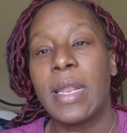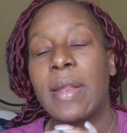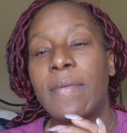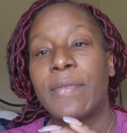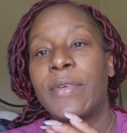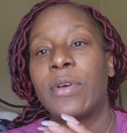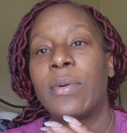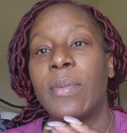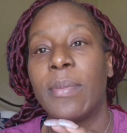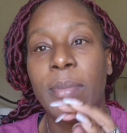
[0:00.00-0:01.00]
I never
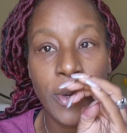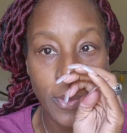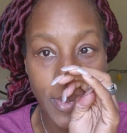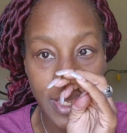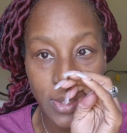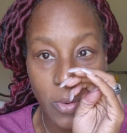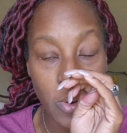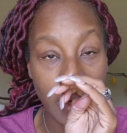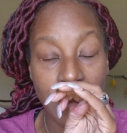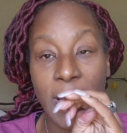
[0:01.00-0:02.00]
felt milk be so
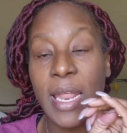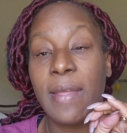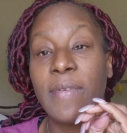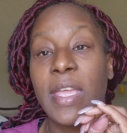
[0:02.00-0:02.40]
hard in my life.